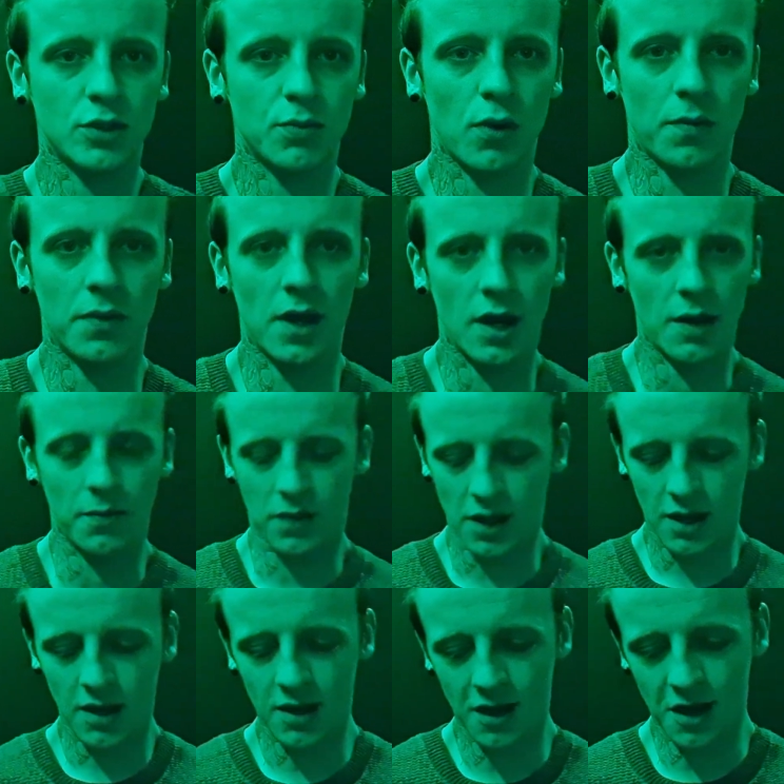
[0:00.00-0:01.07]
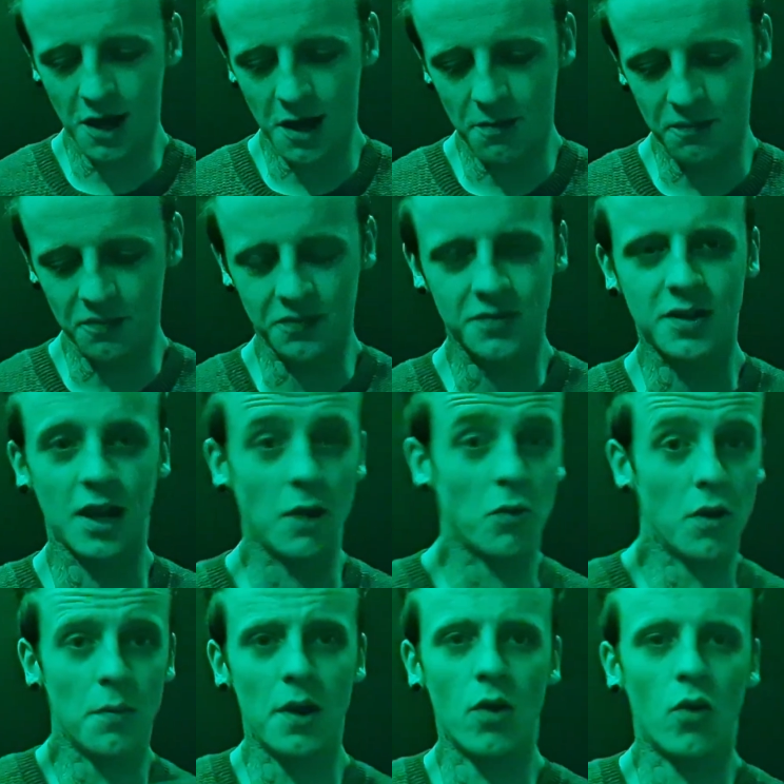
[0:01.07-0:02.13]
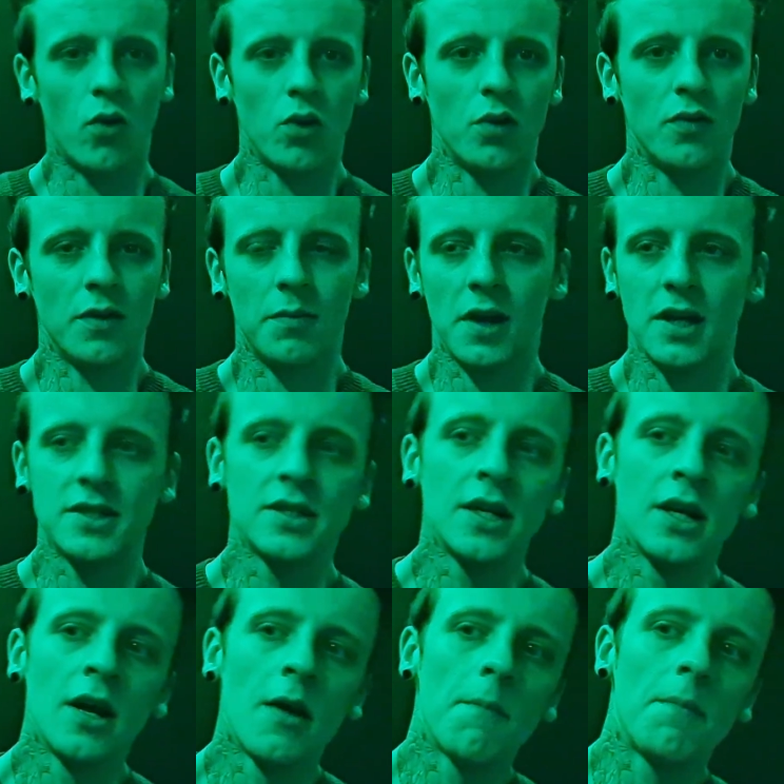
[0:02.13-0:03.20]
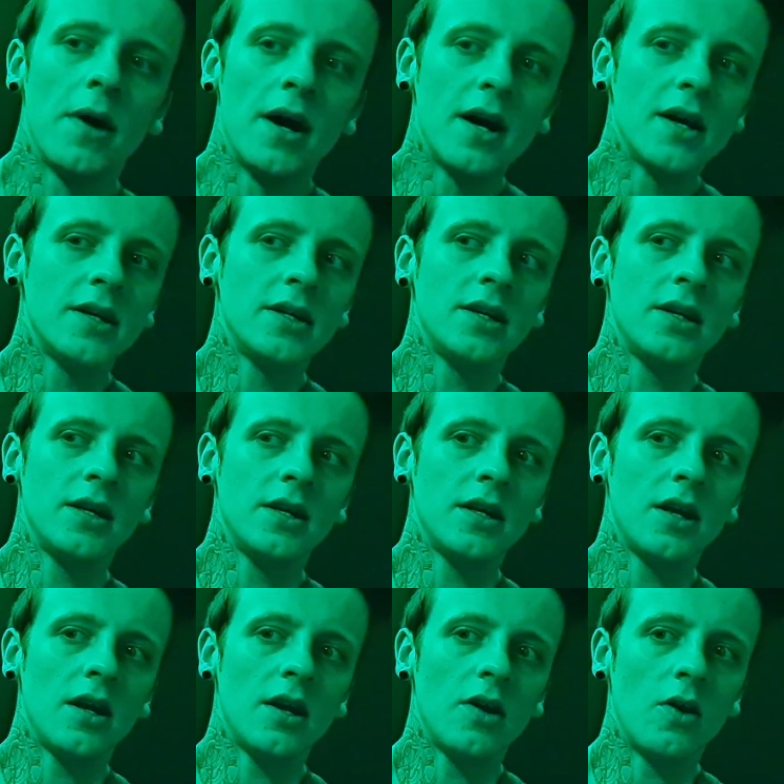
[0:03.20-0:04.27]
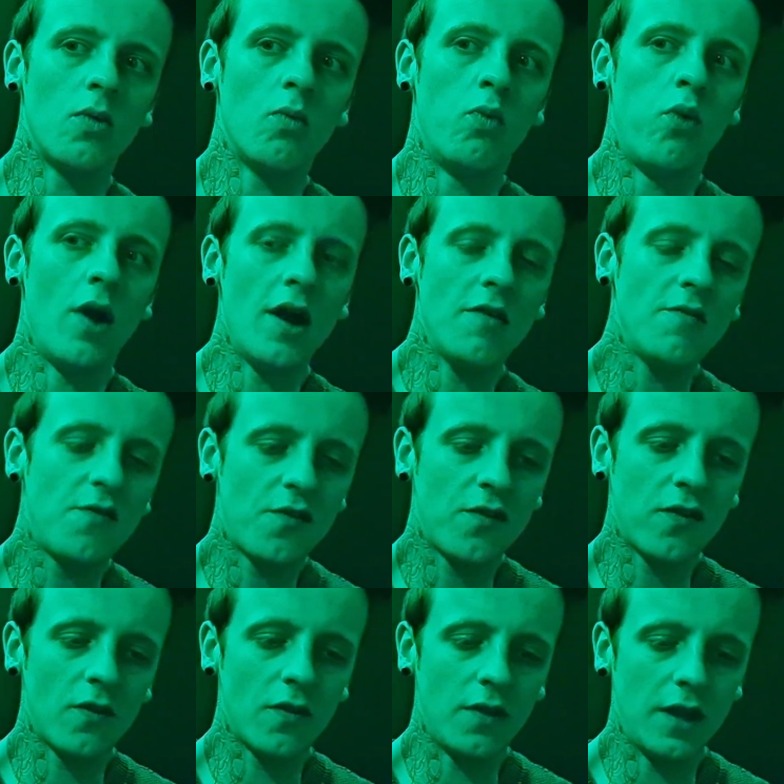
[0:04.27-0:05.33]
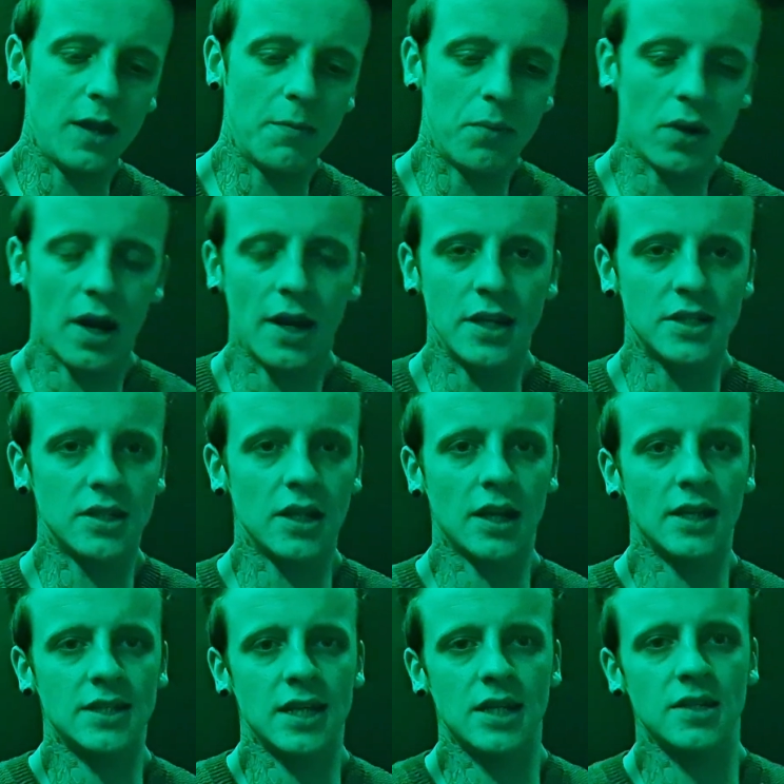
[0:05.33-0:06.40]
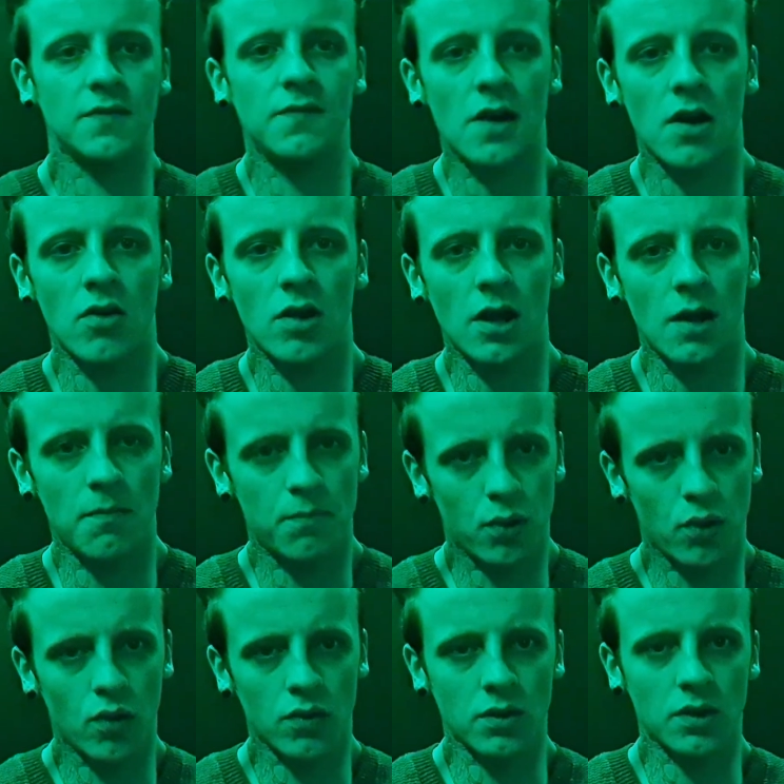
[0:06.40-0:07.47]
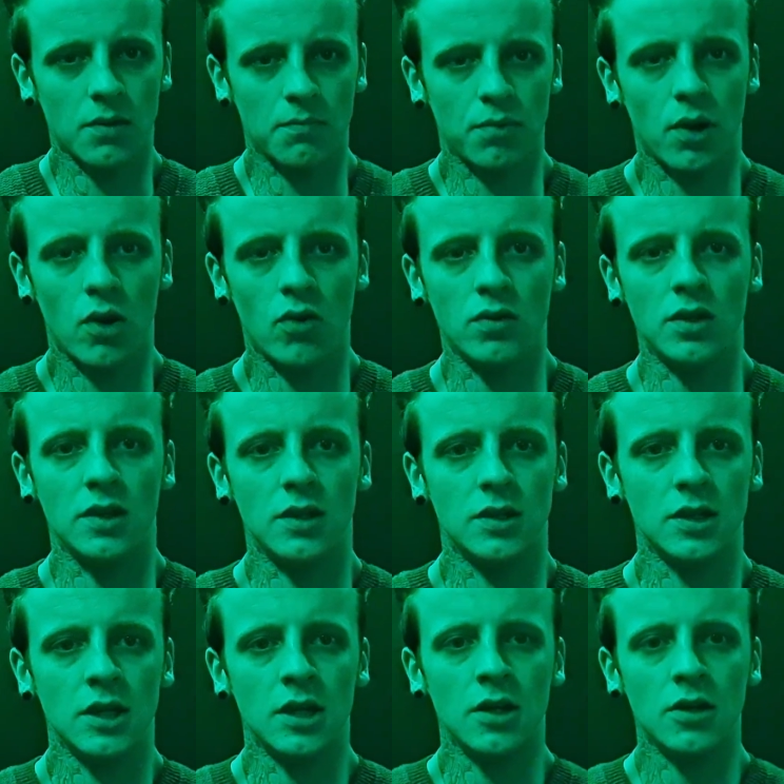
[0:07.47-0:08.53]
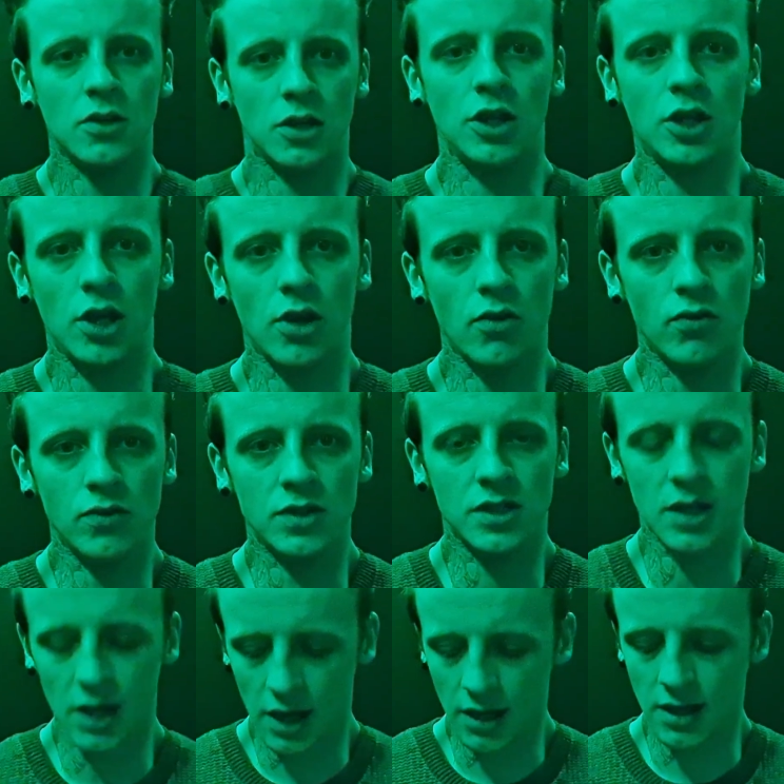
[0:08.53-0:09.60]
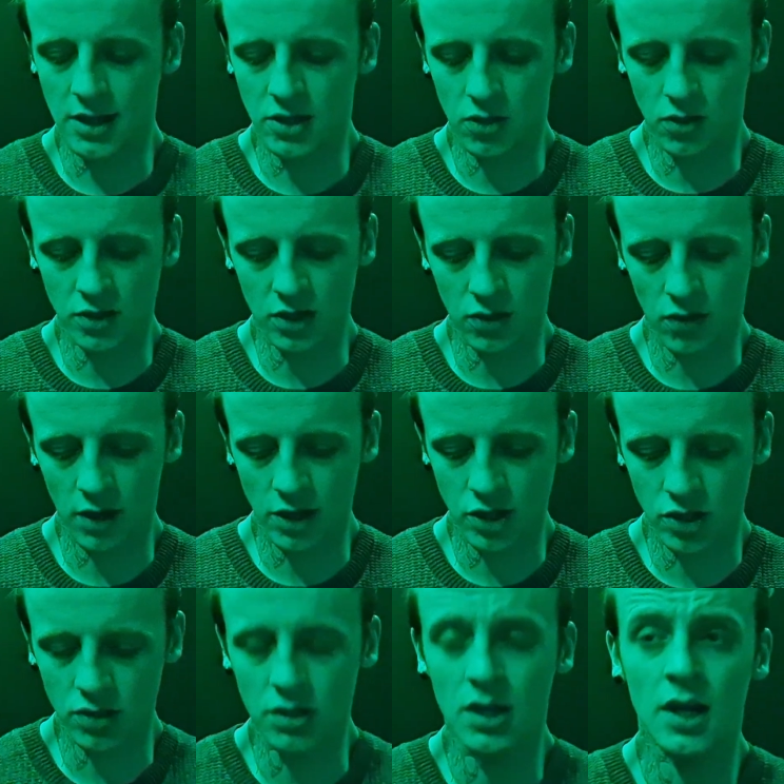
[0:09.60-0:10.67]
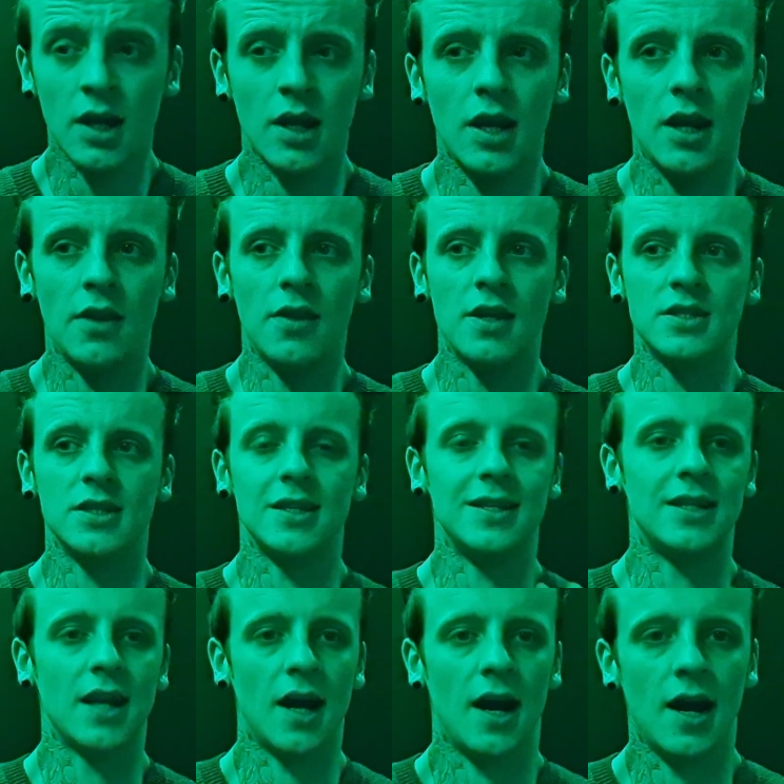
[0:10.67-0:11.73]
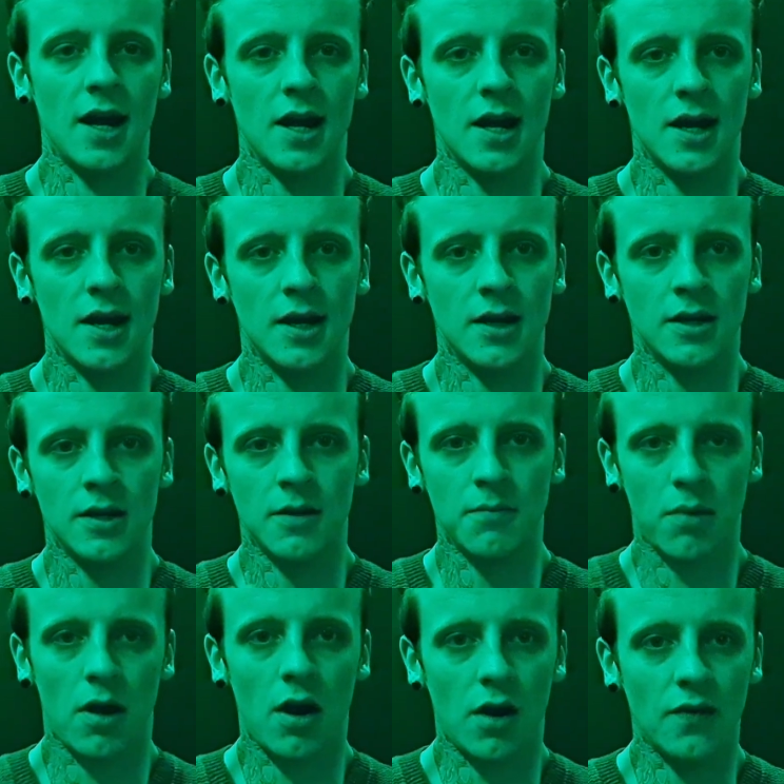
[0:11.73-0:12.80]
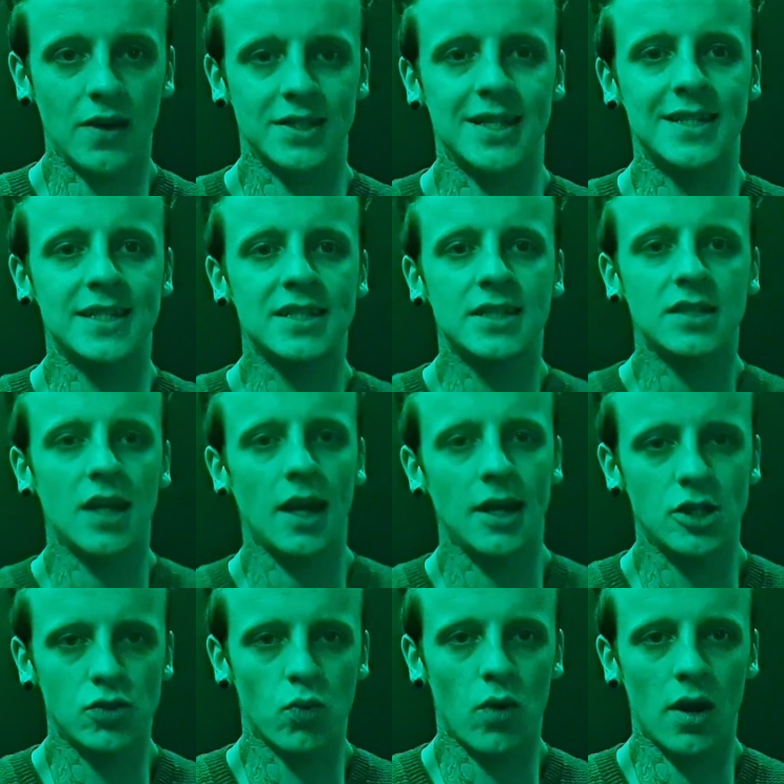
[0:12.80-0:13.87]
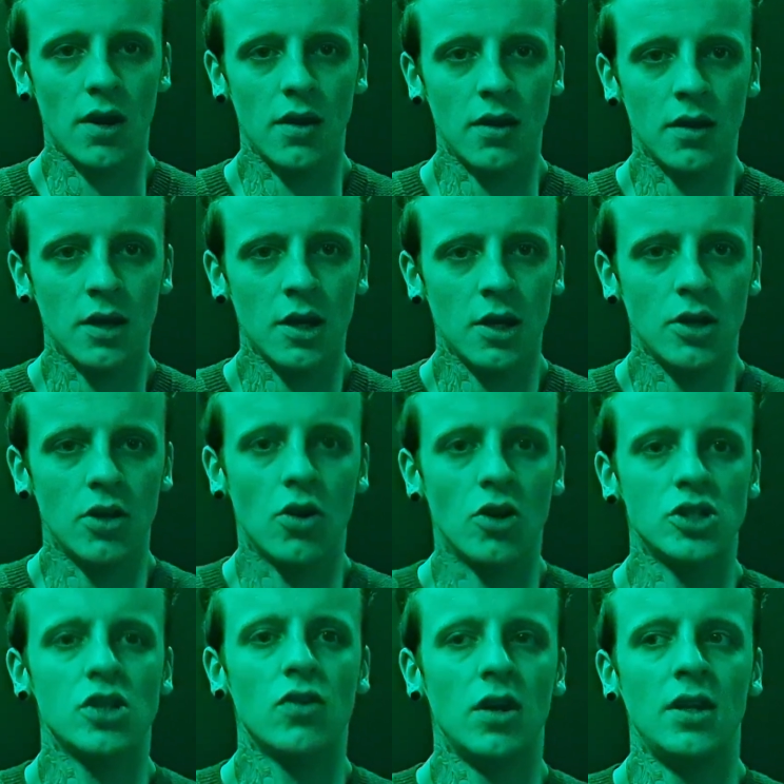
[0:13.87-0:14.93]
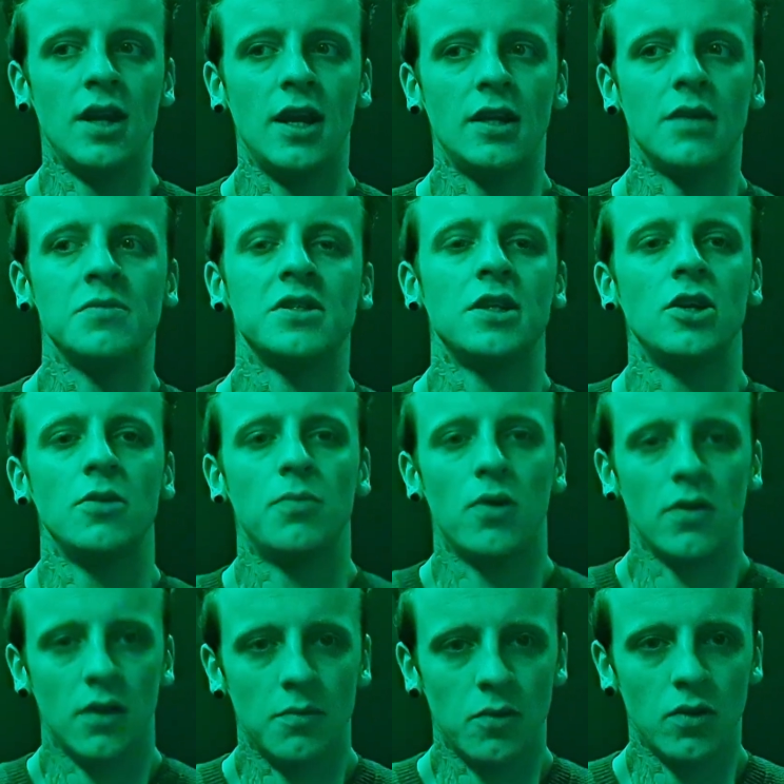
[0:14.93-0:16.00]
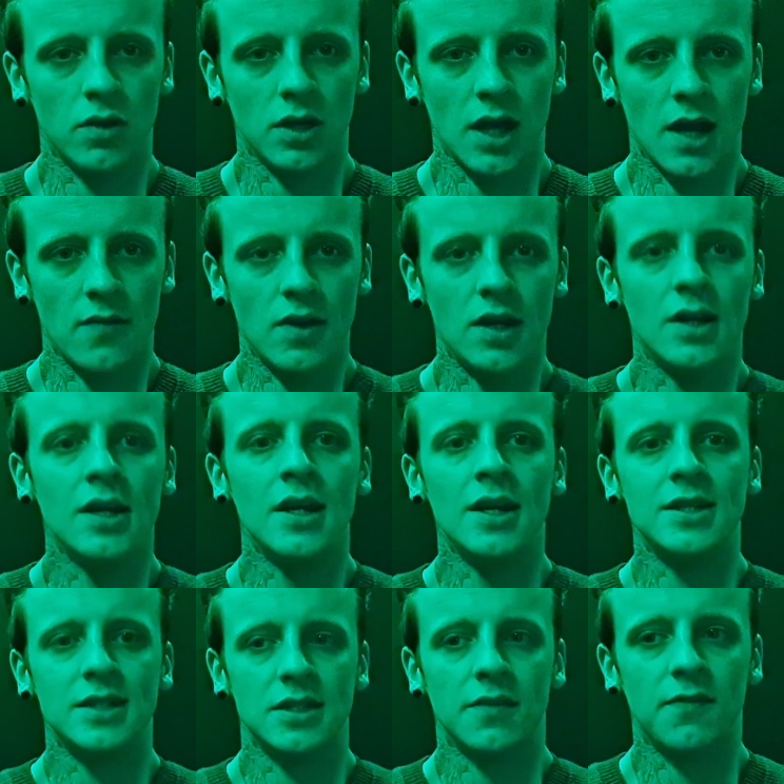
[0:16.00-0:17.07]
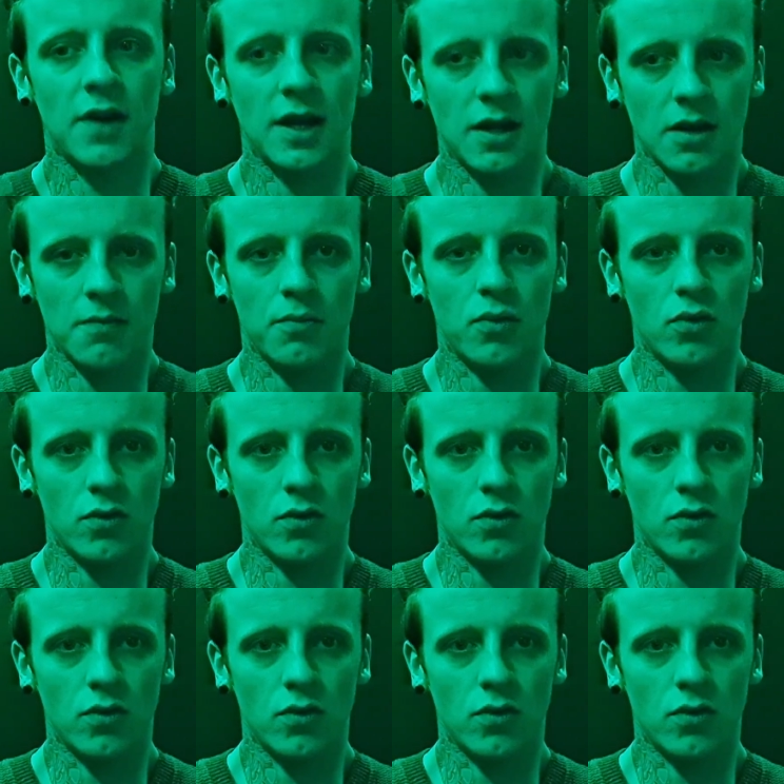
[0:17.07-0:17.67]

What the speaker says: Just prop that up there. Today we're a bit all over the place, but with the blood, it's, like I said, is a very important component to use in this consecration, in this entire part of this. This is stage 1. You're consecrating the items, now you're putting them all together. This is a vital